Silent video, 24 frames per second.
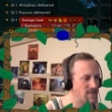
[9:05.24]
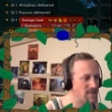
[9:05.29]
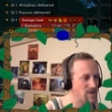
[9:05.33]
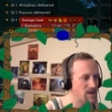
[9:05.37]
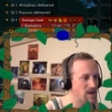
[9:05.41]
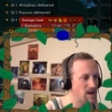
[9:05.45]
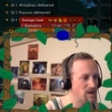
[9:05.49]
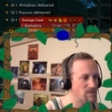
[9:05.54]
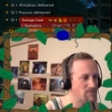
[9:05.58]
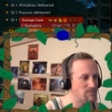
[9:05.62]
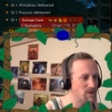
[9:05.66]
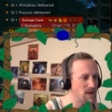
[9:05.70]

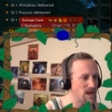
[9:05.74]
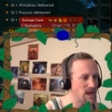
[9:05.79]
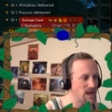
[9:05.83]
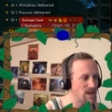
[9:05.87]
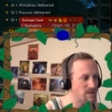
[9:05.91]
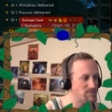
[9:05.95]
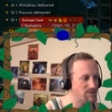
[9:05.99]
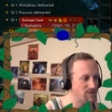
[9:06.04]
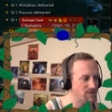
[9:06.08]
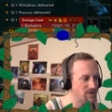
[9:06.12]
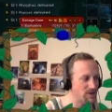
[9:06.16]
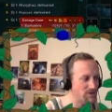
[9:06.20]
Oh man,
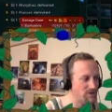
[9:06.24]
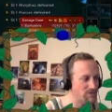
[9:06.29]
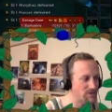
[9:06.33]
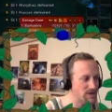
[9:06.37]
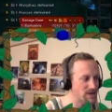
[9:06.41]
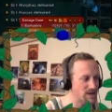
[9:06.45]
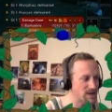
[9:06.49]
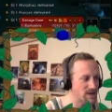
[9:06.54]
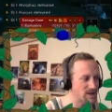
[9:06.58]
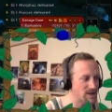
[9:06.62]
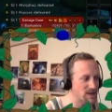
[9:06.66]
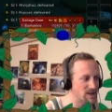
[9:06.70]
I'm so
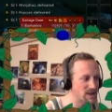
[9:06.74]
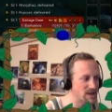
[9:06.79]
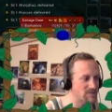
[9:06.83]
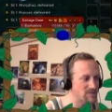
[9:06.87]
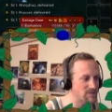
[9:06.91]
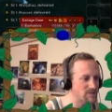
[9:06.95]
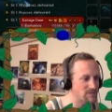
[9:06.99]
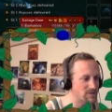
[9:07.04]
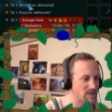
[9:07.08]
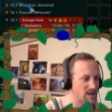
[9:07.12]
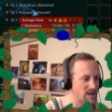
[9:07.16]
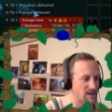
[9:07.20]
freaking
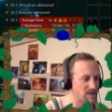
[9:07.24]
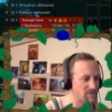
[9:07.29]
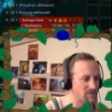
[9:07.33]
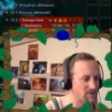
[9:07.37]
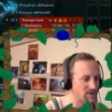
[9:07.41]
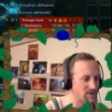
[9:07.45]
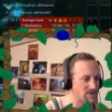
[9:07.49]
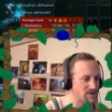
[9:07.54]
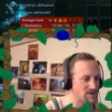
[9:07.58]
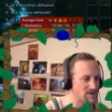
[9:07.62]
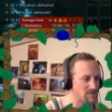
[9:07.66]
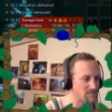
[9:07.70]
clever, man. I'm
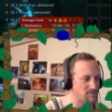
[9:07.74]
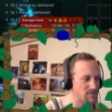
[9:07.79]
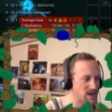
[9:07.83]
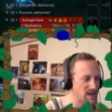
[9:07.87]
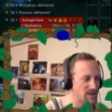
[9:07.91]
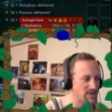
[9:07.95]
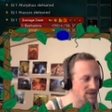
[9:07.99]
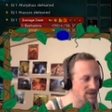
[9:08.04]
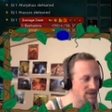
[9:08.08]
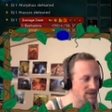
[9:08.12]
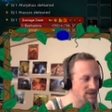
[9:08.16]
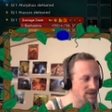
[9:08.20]
such an
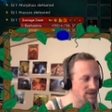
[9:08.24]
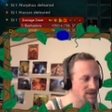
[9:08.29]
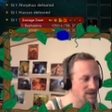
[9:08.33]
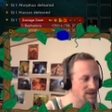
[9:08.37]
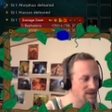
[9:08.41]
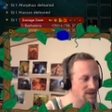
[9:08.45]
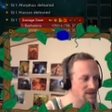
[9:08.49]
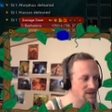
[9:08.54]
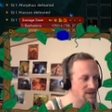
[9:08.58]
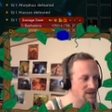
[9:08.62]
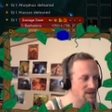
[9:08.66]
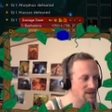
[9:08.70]
amazing,
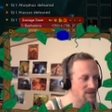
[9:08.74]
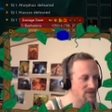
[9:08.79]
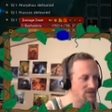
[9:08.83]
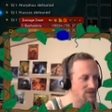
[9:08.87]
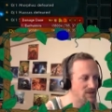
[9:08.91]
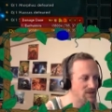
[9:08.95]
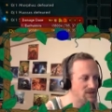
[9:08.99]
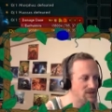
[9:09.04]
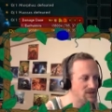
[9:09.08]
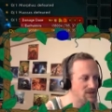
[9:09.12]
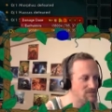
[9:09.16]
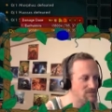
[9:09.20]

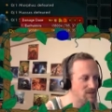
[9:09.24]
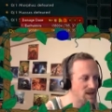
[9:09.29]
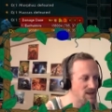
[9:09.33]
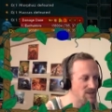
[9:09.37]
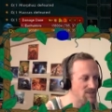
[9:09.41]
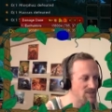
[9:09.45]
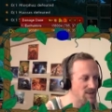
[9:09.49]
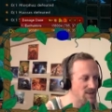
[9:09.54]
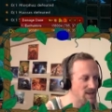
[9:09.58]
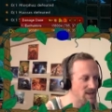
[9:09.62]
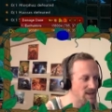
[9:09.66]
such an amazing